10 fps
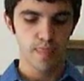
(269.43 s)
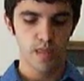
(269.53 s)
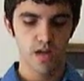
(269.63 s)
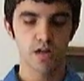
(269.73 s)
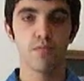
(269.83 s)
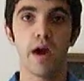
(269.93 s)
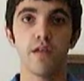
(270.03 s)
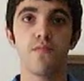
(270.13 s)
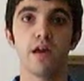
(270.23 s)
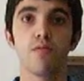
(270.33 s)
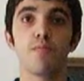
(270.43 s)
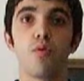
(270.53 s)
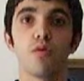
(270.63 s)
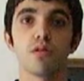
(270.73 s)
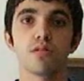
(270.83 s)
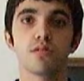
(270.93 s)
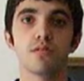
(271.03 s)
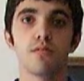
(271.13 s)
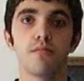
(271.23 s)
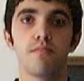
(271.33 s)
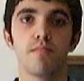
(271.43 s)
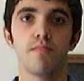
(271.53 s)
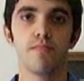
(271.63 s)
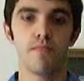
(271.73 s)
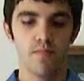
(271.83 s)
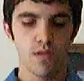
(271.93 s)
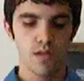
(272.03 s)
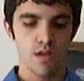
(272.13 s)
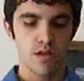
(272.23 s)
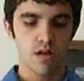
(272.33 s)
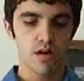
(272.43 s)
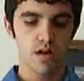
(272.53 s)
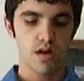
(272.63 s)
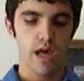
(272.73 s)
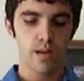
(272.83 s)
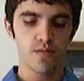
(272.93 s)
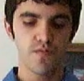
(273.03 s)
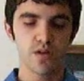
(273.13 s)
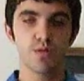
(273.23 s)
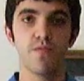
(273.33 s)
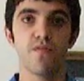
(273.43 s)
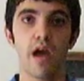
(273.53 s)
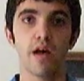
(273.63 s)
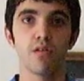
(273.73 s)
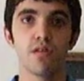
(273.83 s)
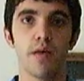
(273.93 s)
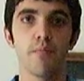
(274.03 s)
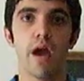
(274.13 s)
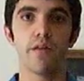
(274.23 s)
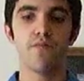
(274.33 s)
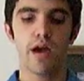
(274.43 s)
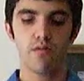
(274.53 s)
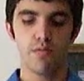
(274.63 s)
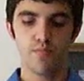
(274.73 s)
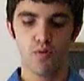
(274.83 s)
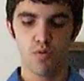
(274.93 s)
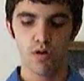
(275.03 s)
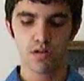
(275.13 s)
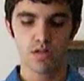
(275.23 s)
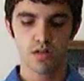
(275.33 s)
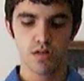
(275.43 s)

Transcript: Modified reports. Adams Friendship filed a modified report